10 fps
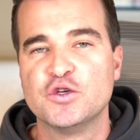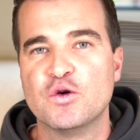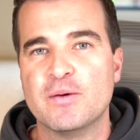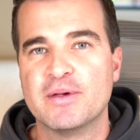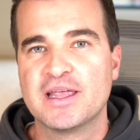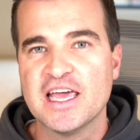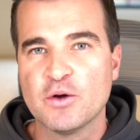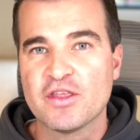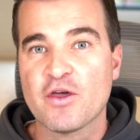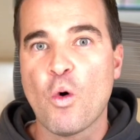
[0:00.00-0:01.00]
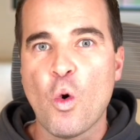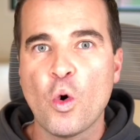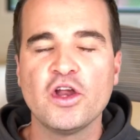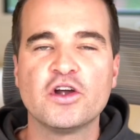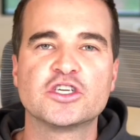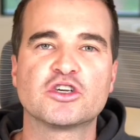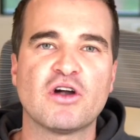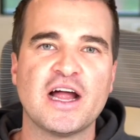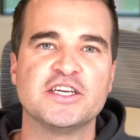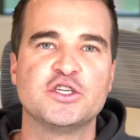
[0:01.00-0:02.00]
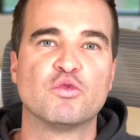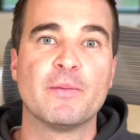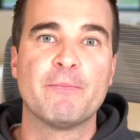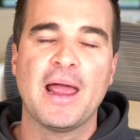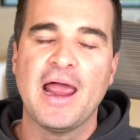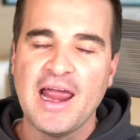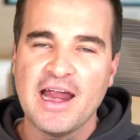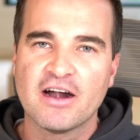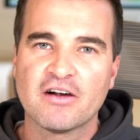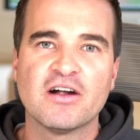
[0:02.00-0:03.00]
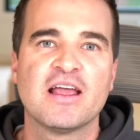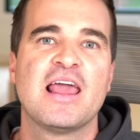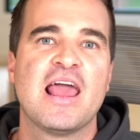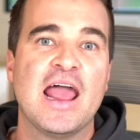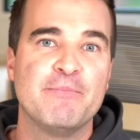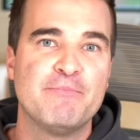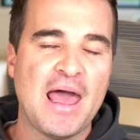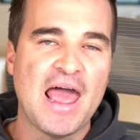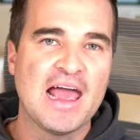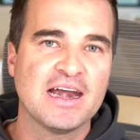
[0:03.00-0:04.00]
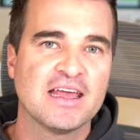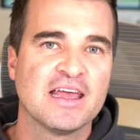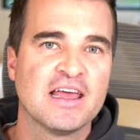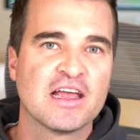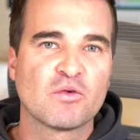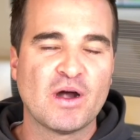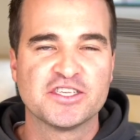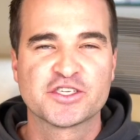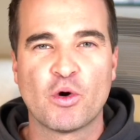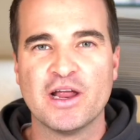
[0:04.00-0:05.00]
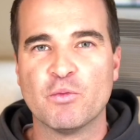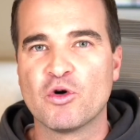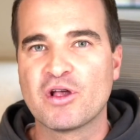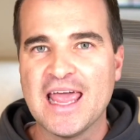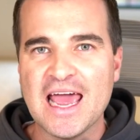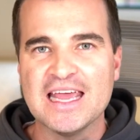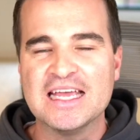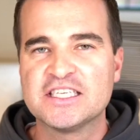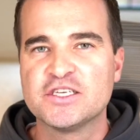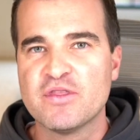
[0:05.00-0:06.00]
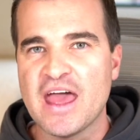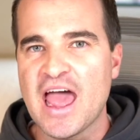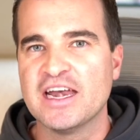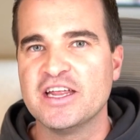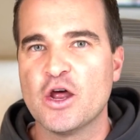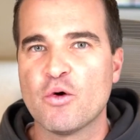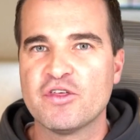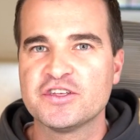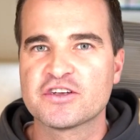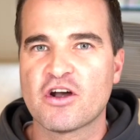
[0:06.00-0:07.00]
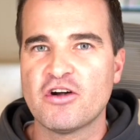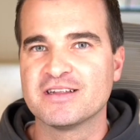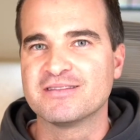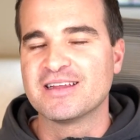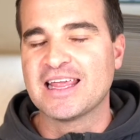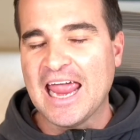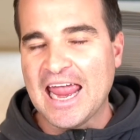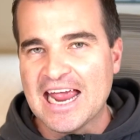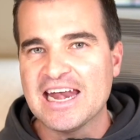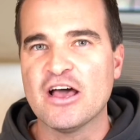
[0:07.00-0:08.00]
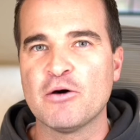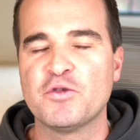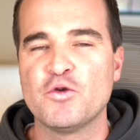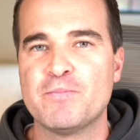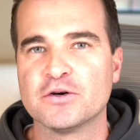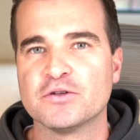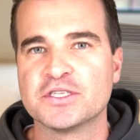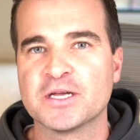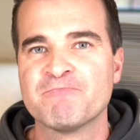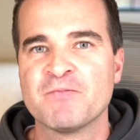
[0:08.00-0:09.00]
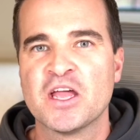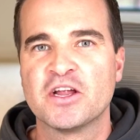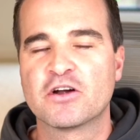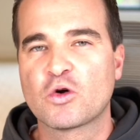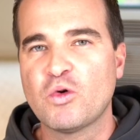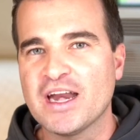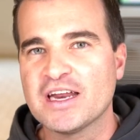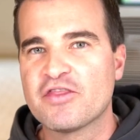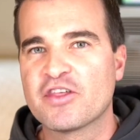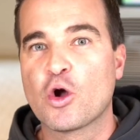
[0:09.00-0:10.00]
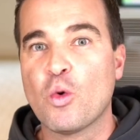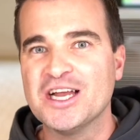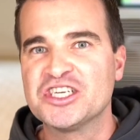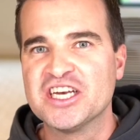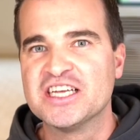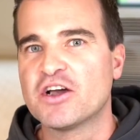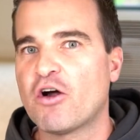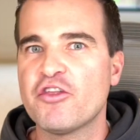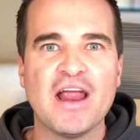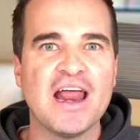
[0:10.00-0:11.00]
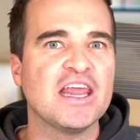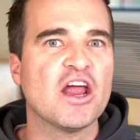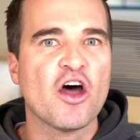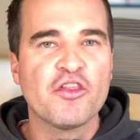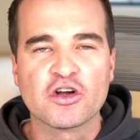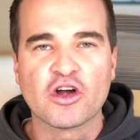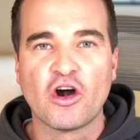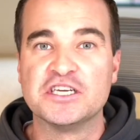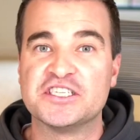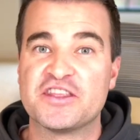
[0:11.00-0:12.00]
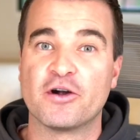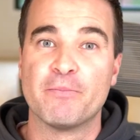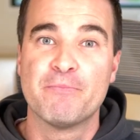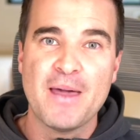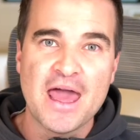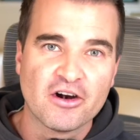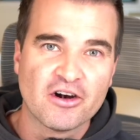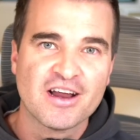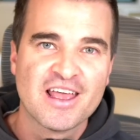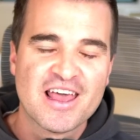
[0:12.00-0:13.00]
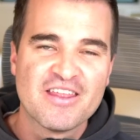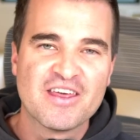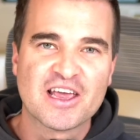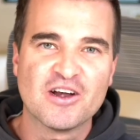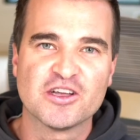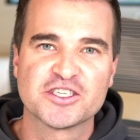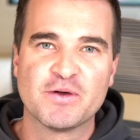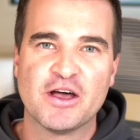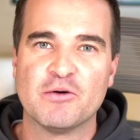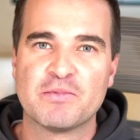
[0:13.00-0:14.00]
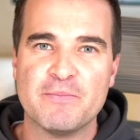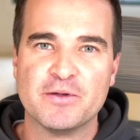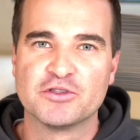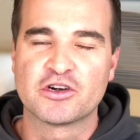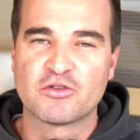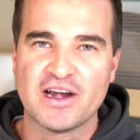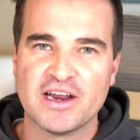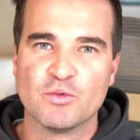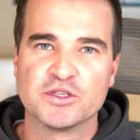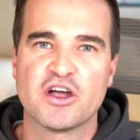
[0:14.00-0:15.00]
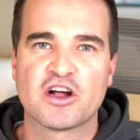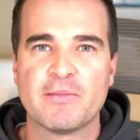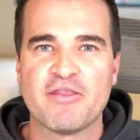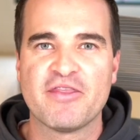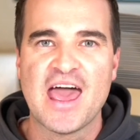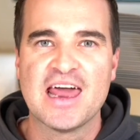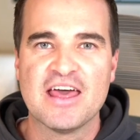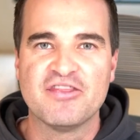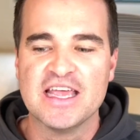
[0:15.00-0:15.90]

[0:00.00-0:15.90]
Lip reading: to begin with, or you're trying to repair a bad credit score. And we'll get into that. This card can help you build your credit. The question is, are there any other cards that are better that can also help build your credit? And we'll talk about that